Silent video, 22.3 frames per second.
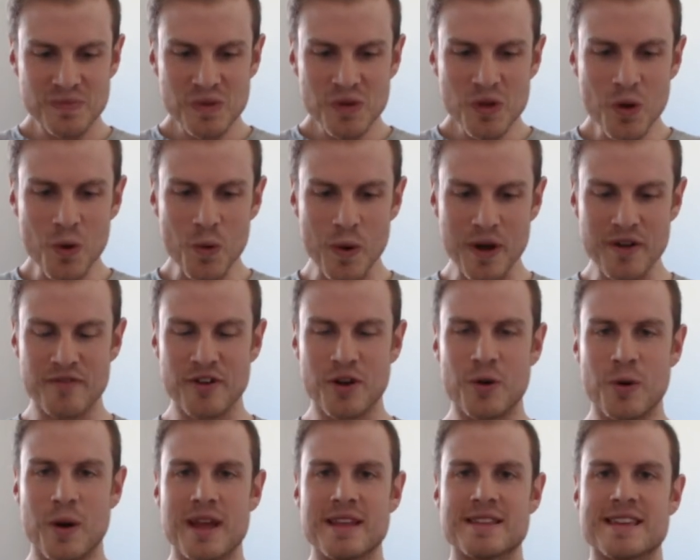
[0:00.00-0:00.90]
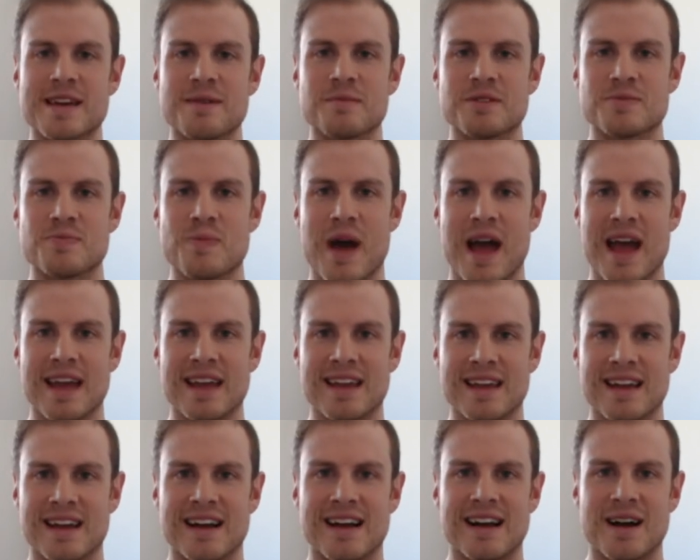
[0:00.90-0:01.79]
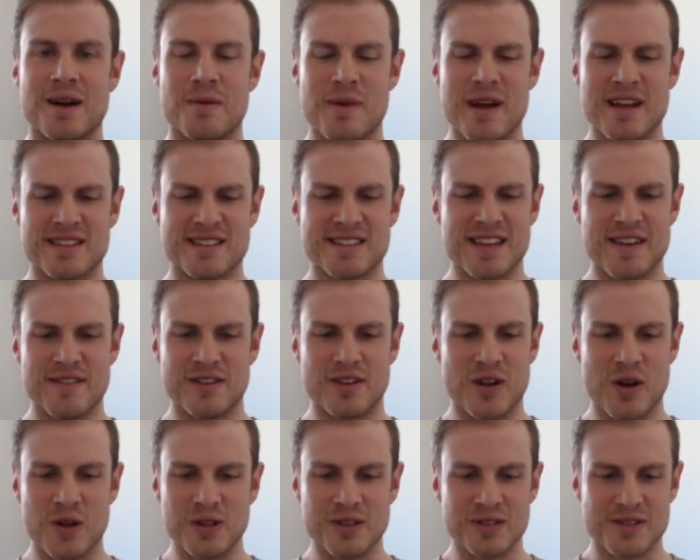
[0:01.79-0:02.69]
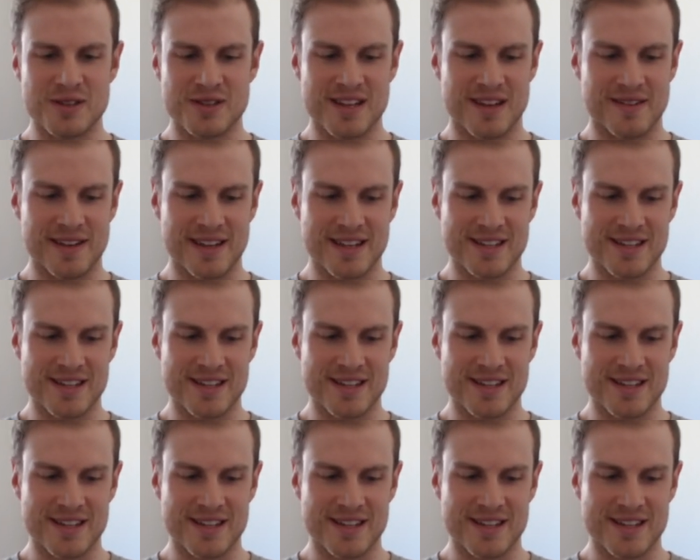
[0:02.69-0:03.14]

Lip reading: win for Queensland was paying about $7 or something.